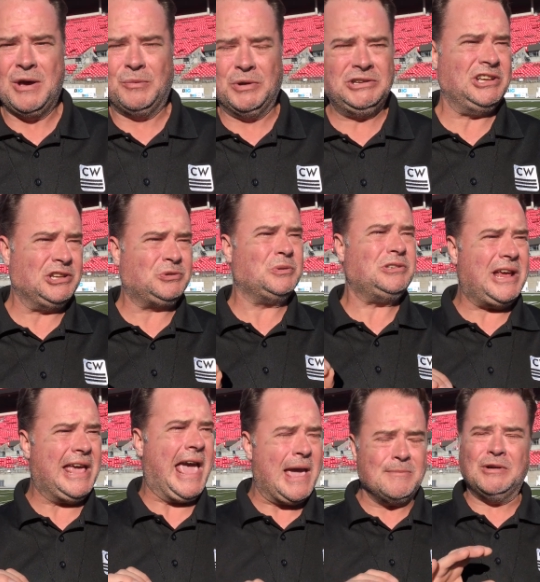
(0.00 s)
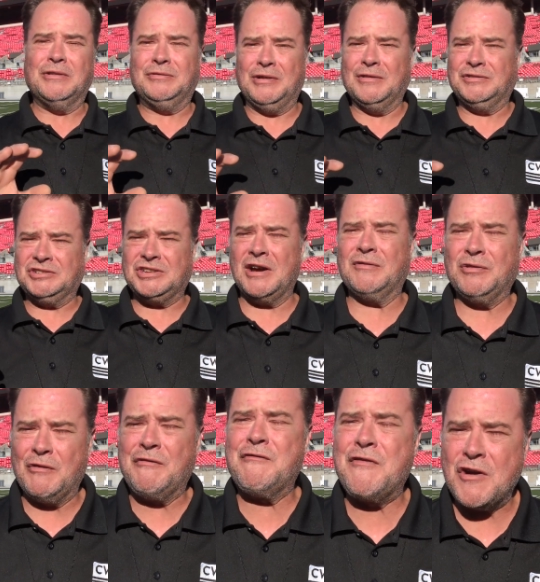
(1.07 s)
was this was a game of
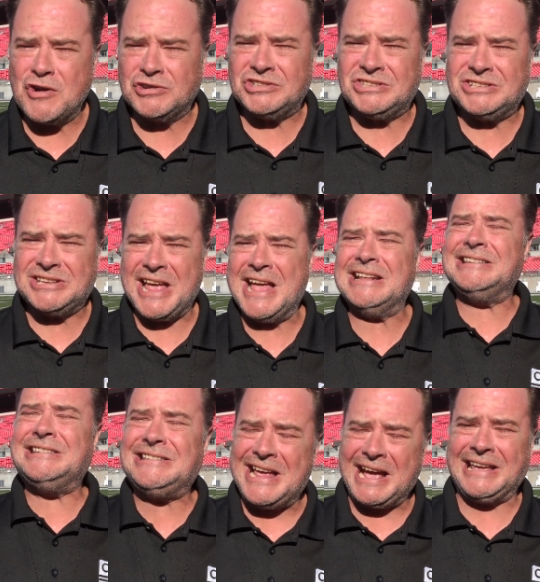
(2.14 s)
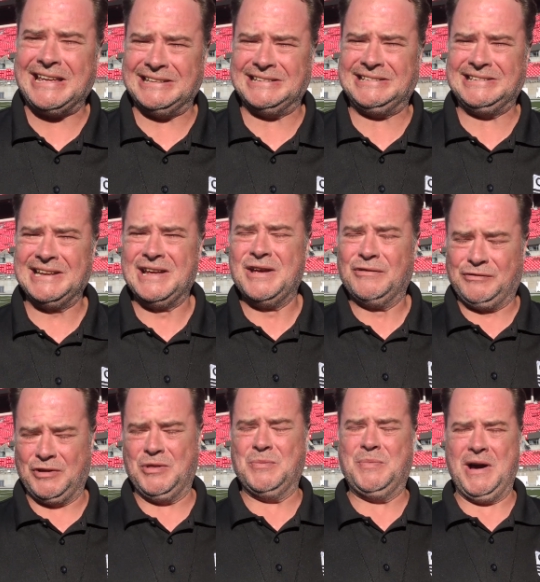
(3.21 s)
several firsts and seconds
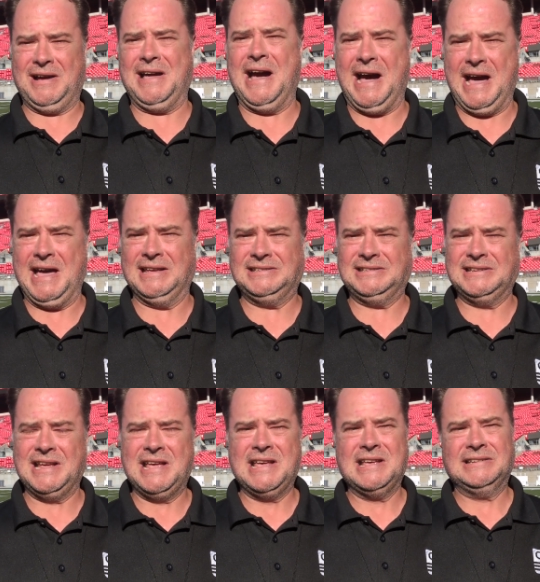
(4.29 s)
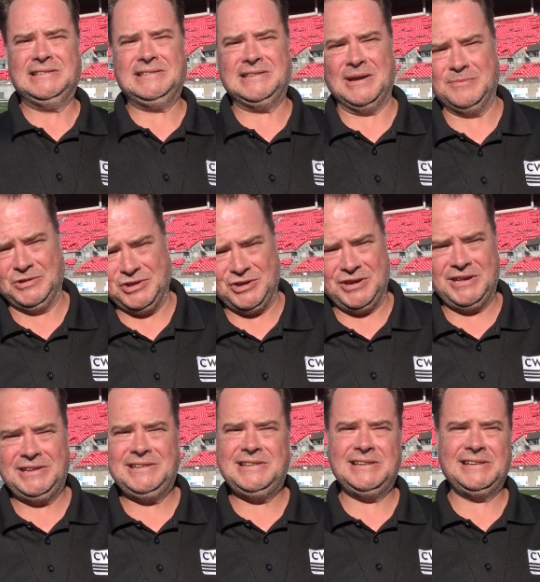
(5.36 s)
for the Buckeyes. Some
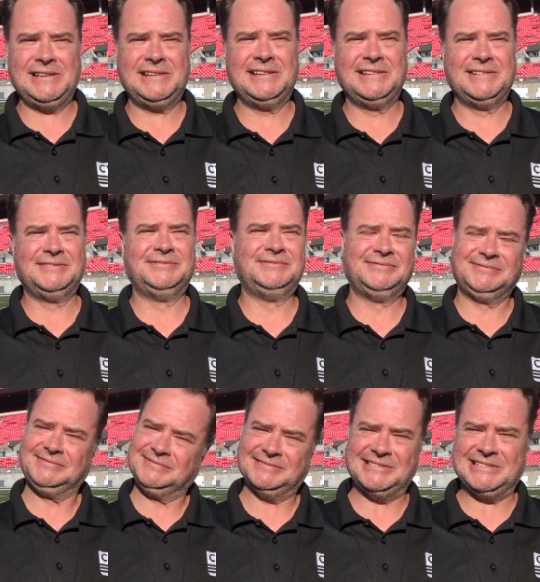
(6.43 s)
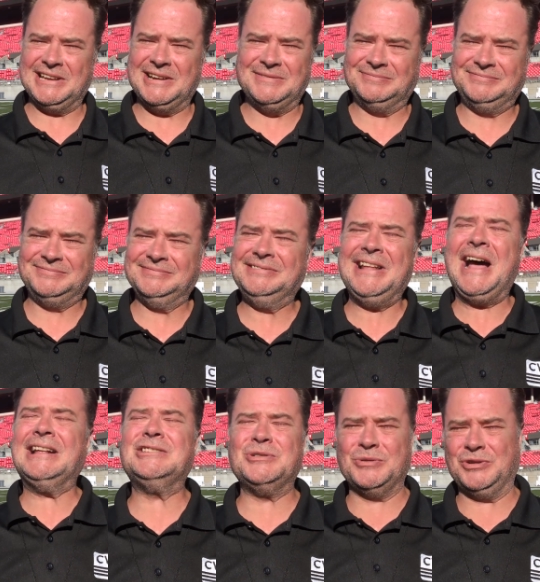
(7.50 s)
good, some
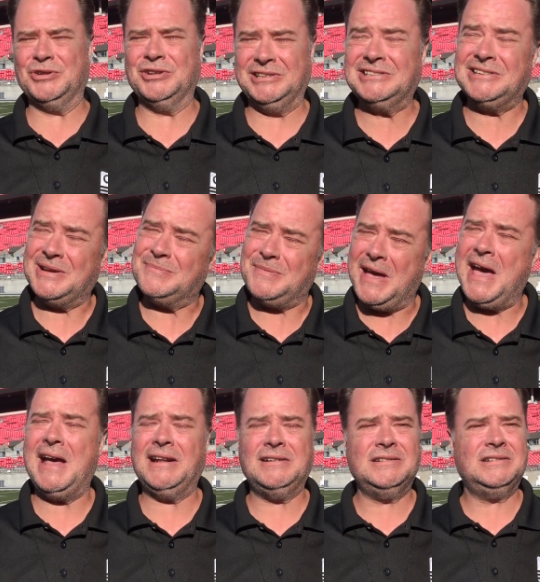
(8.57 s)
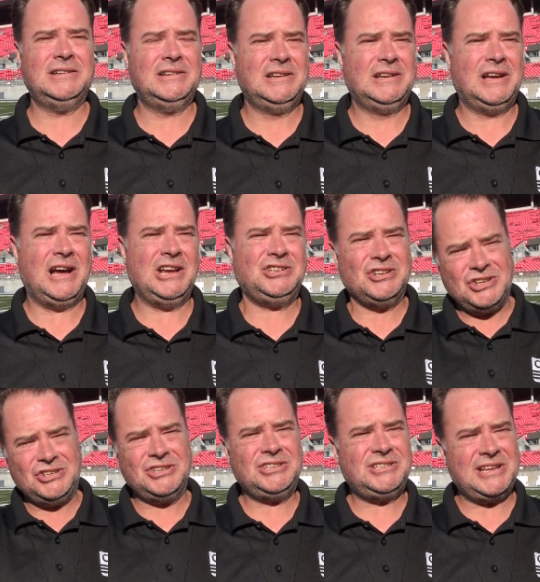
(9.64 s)
not so good, some bad. I should have
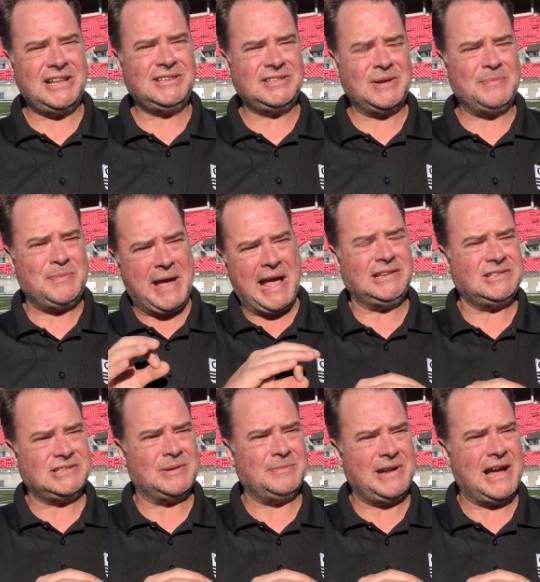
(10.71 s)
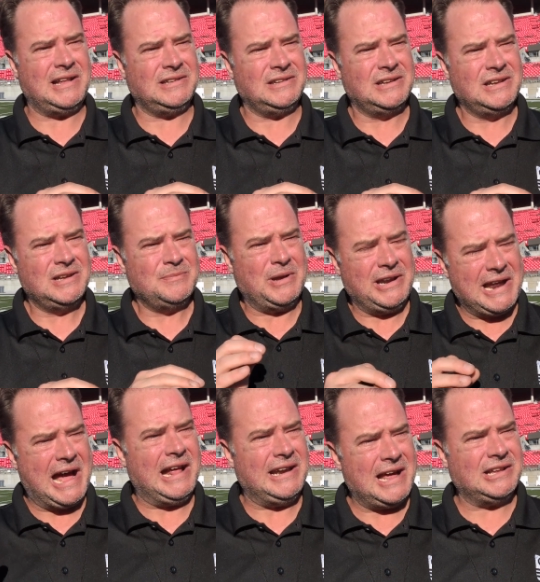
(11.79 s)
just said some bad, some not, but
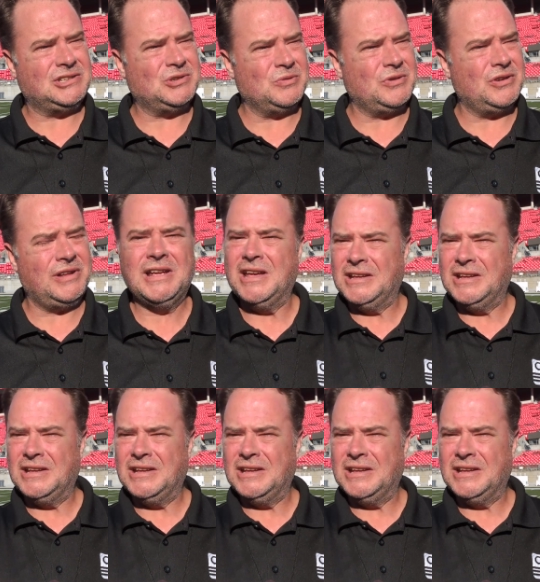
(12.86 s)
not so good.